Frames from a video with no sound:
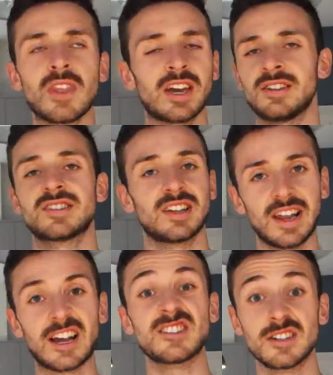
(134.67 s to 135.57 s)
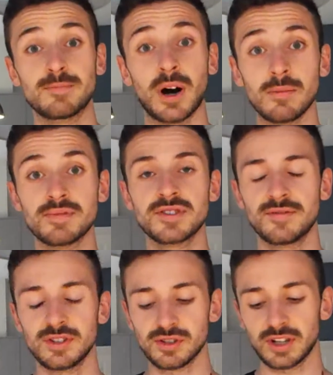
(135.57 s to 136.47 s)
in selected pubs
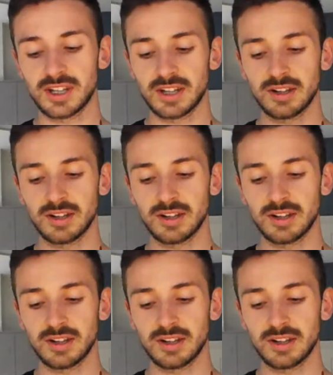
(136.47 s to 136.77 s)
if you're drinking.